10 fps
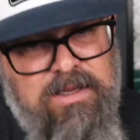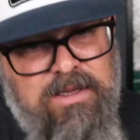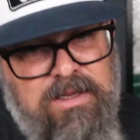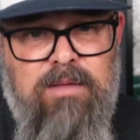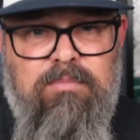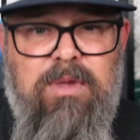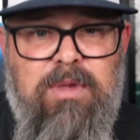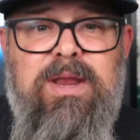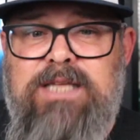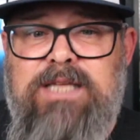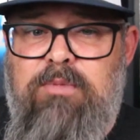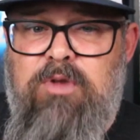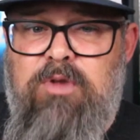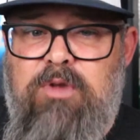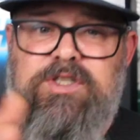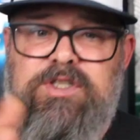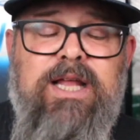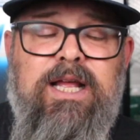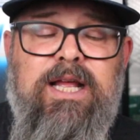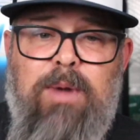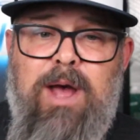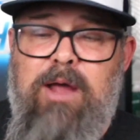Maybe next time you go fishing that spot with